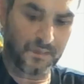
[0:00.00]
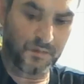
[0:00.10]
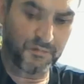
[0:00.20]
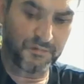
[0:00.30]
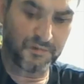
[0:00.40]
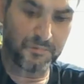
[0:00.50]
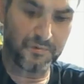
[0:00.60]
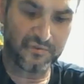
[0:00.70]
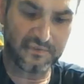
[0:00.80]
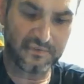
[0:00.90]
We're just going to
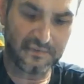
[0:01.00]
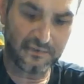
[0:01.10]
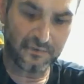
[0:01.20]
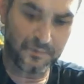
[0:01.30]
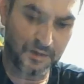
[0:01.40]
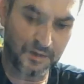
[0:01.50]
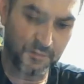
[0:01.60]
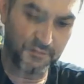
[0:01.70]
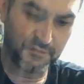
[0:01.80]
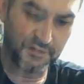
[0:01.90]
put just a little bit. It
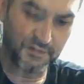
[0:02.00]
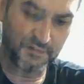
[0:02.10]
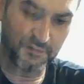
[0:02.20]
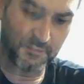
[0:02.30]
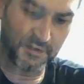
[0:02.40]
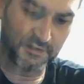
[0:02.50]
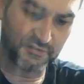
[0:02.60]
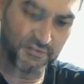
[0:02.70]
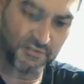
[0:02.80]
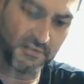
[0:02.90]
won't fit too
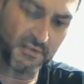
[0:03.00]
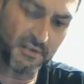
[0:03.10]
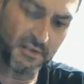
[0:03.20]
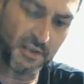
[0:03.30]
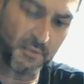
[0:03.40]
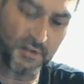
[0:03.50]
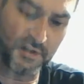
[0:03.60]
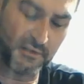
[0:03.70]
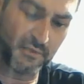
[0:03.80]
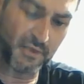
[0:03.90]
much. We'll kind
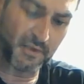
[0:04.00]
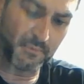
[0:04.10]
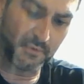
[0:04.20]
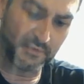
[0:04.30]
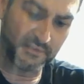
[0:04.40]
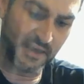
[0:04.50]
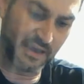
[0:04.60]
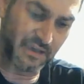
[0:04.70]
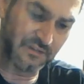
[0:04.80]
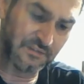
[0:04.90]
of do that on both
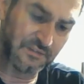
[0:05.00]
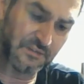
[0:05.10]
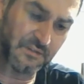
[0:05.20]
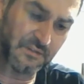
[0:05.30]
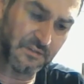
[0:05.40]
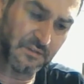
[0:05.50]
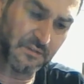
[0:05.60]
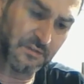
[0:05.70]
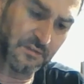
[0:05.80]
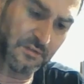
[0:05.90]
sides.
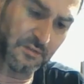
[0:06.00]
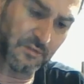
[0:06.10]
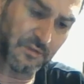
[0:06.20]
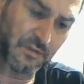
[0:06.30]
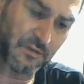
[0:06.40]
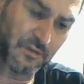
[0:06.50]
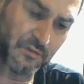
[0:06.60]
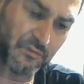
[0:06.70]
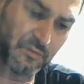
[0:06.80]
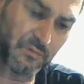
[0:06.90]
There we go,
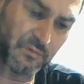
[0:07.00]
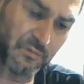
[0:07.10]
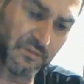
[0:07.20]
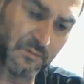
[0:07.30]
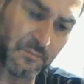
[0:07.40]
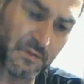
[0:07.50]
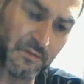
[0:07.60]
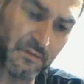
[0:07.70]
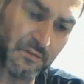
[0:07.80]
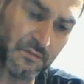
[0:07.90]
so towards the
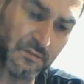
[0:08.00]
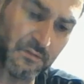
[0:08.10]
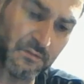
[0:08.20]
middle.